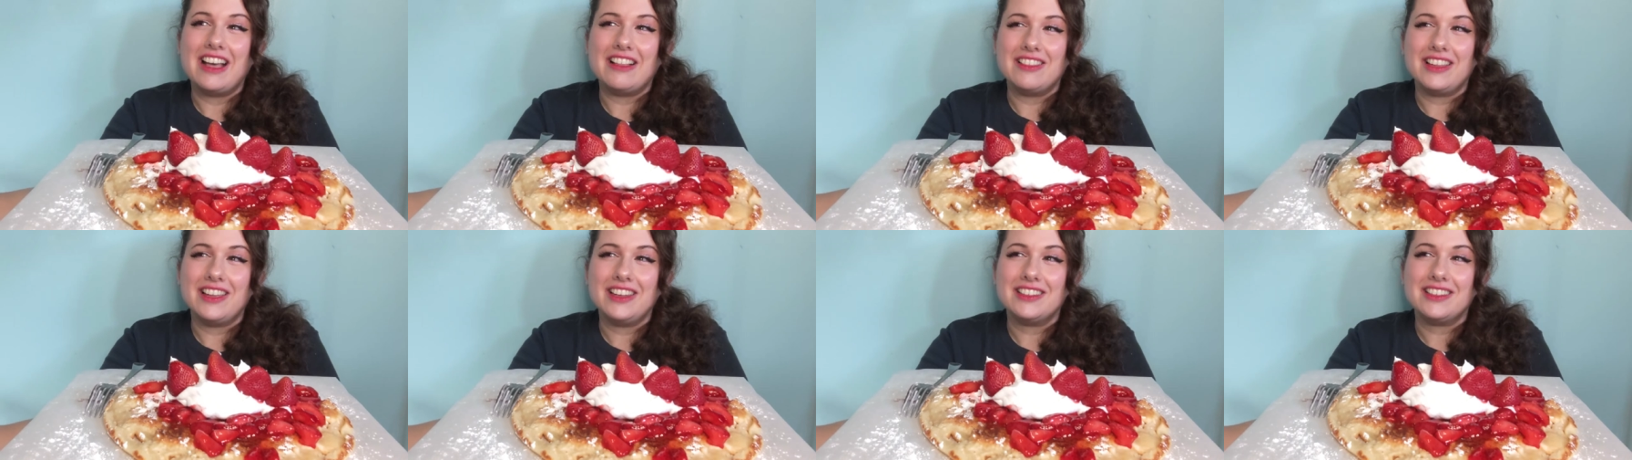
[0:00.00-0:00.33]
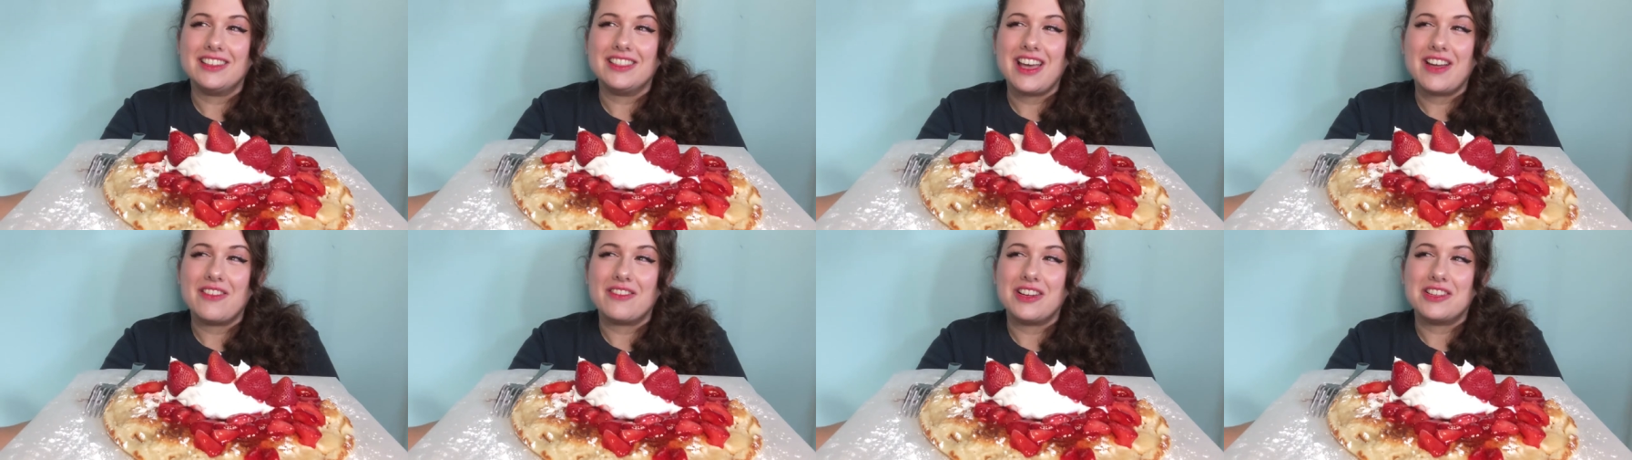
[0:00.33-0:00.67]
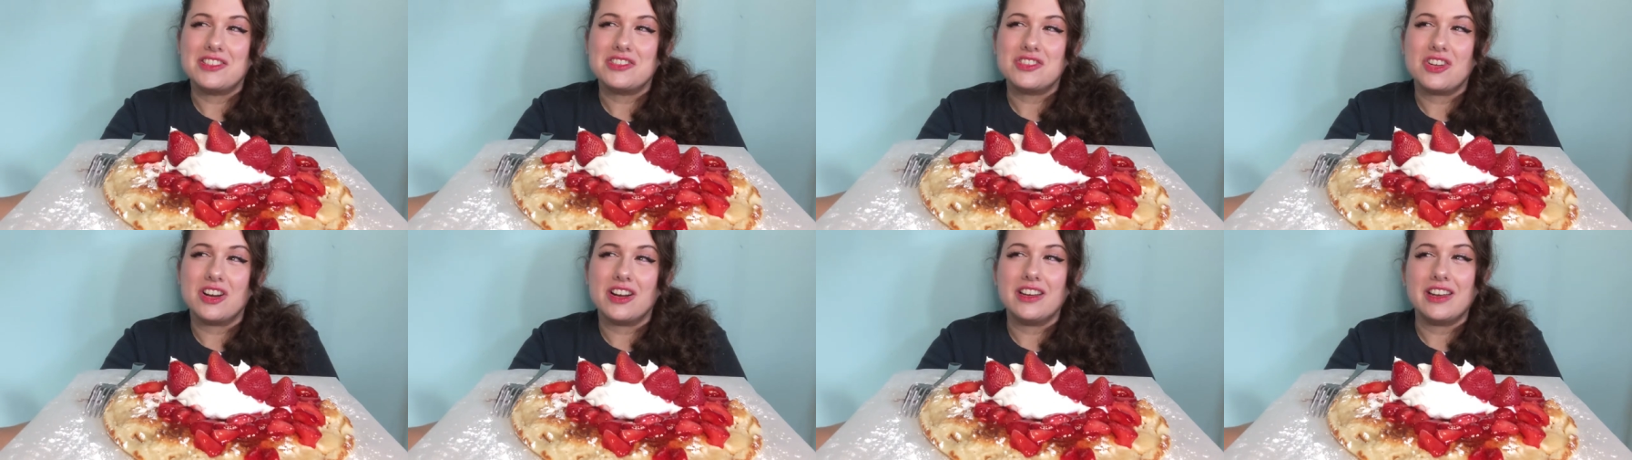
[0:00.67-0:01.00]
I liked that
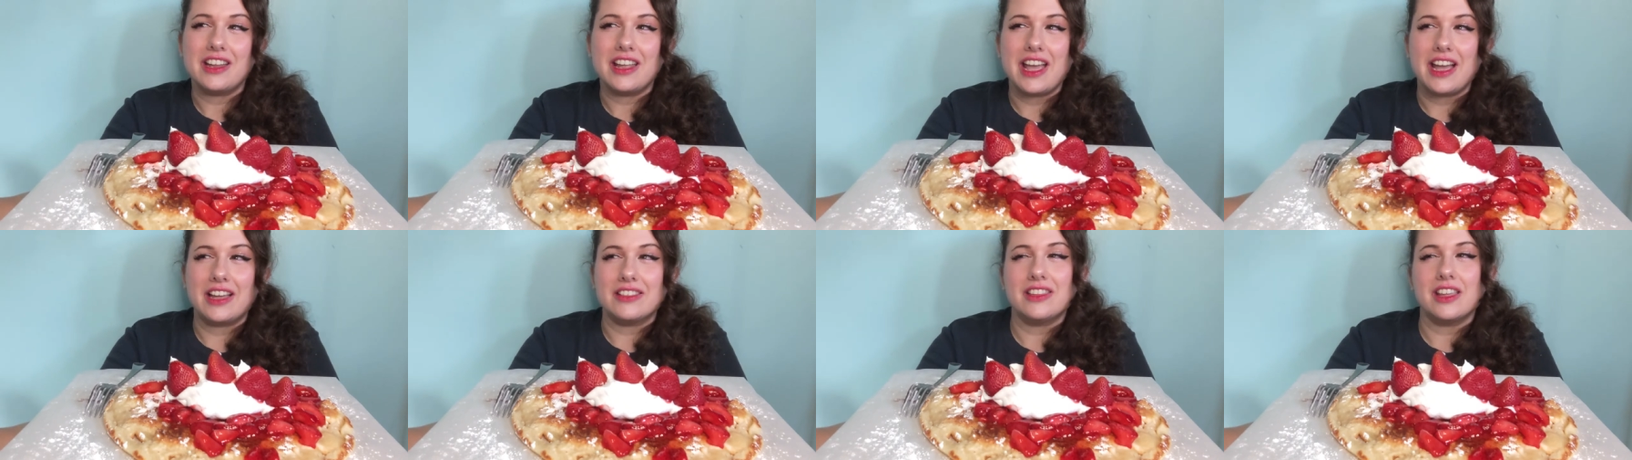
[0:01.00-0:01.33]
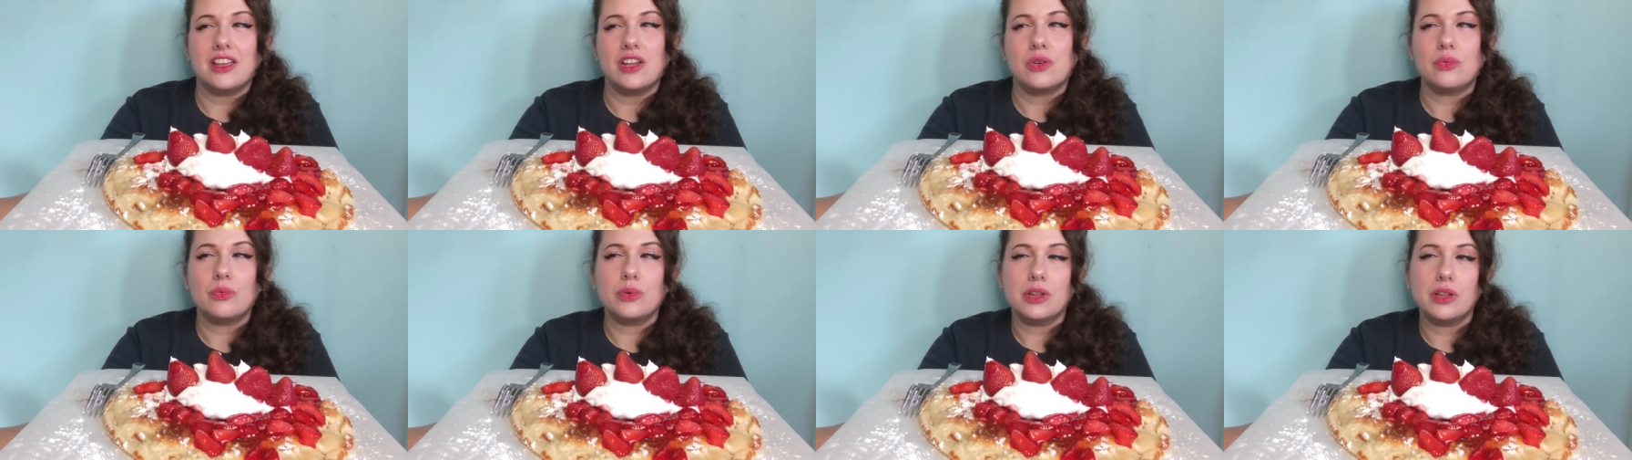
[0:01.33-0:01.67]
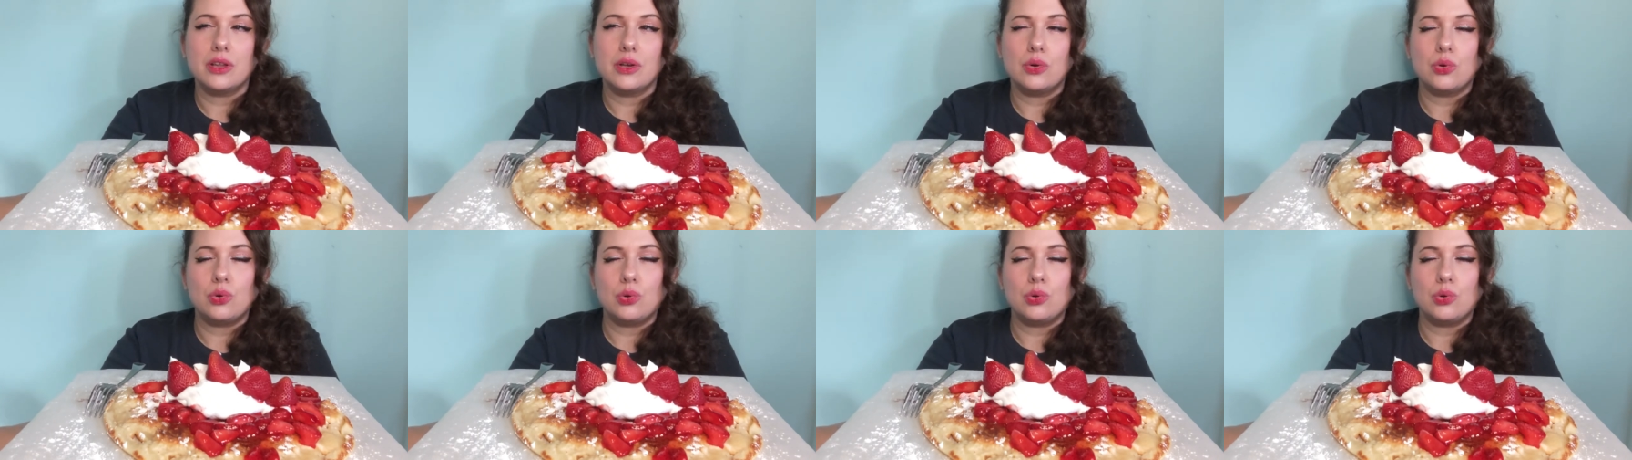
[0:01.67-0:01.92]
restaurant. It had like a really